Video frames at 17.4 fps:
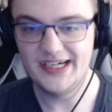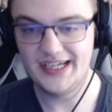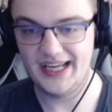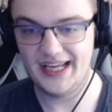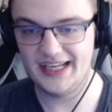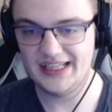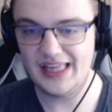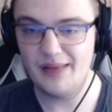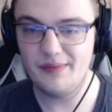
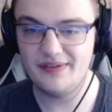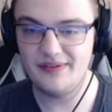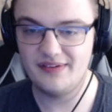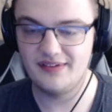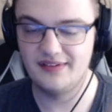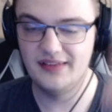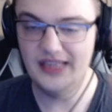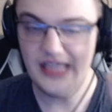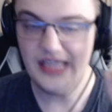And Clavius
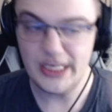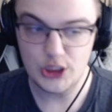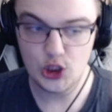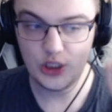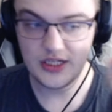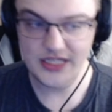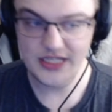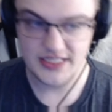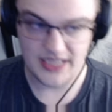is
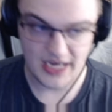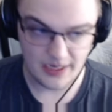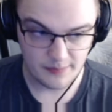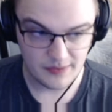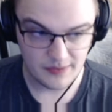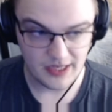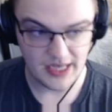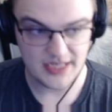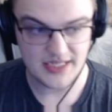literally the
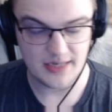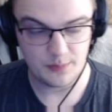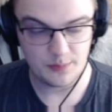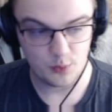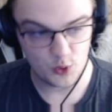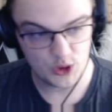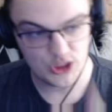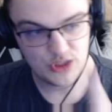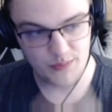same, except
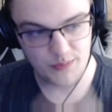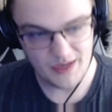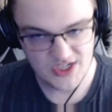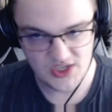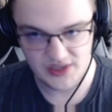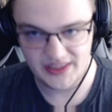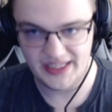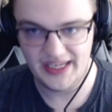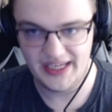for the
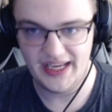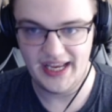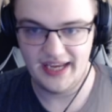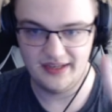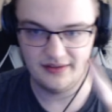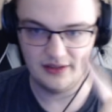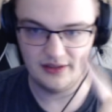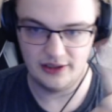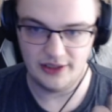specialty
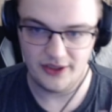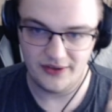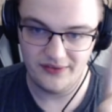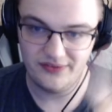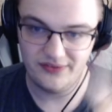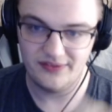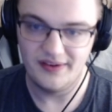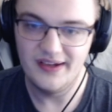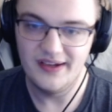and the
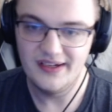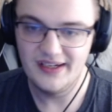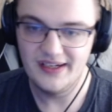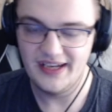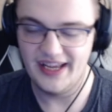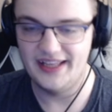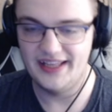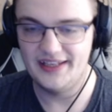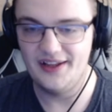looks.
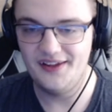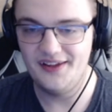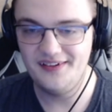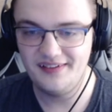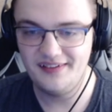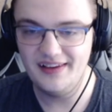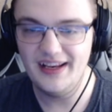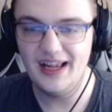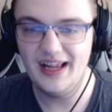And
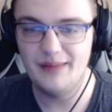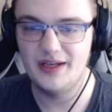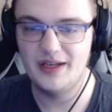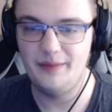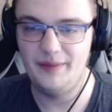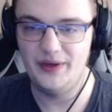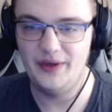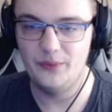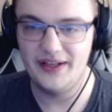honestly, I'm gonna
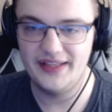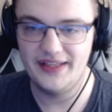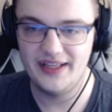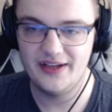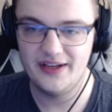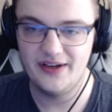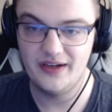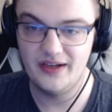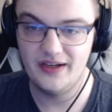be
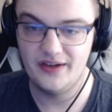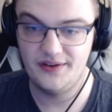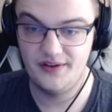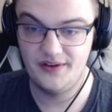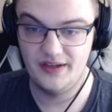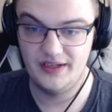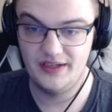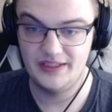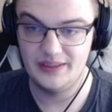rating
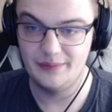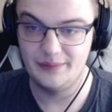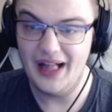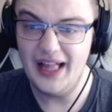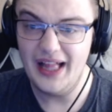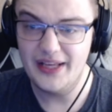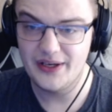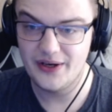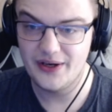uh, him
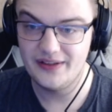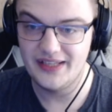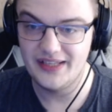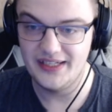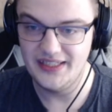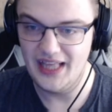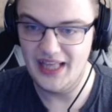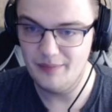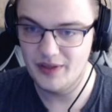higher
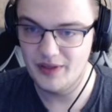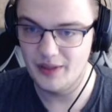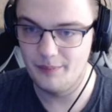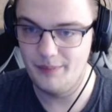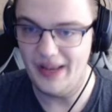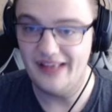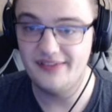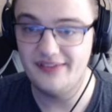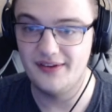than Tamika
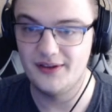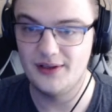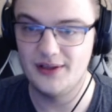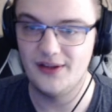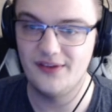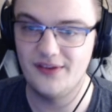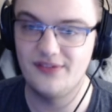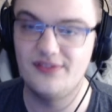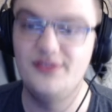based on the
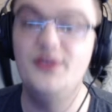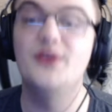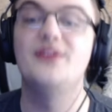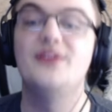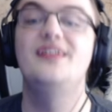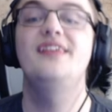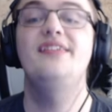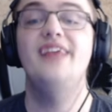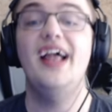looks.
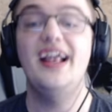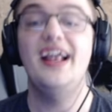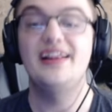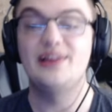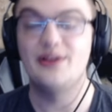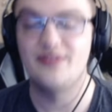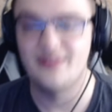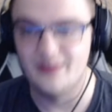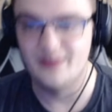Dude, this guy
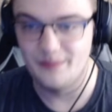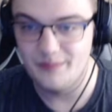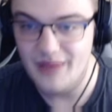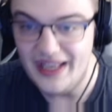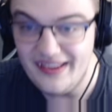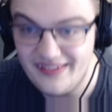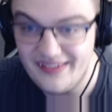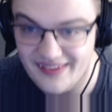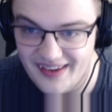looks
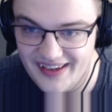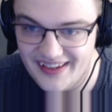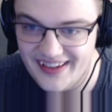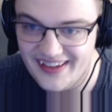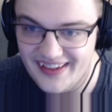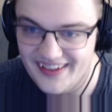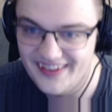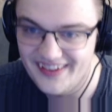amazing.